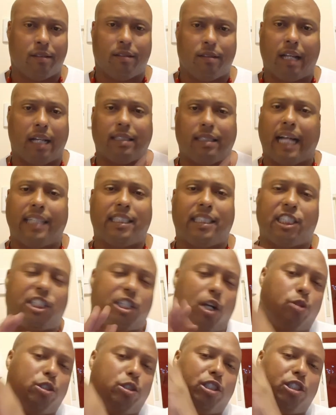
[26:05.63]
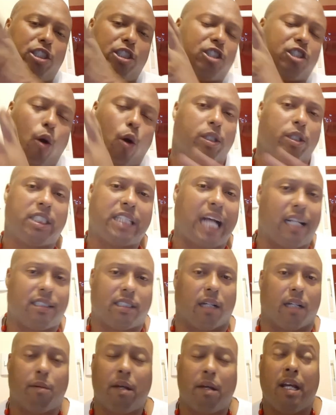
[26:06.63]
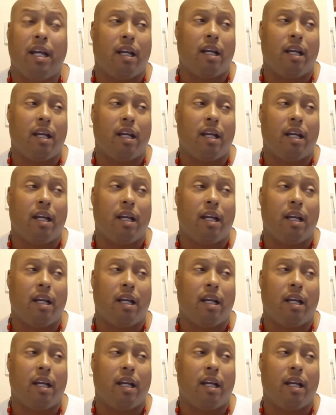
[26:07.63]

That just shows you just throwing shots up.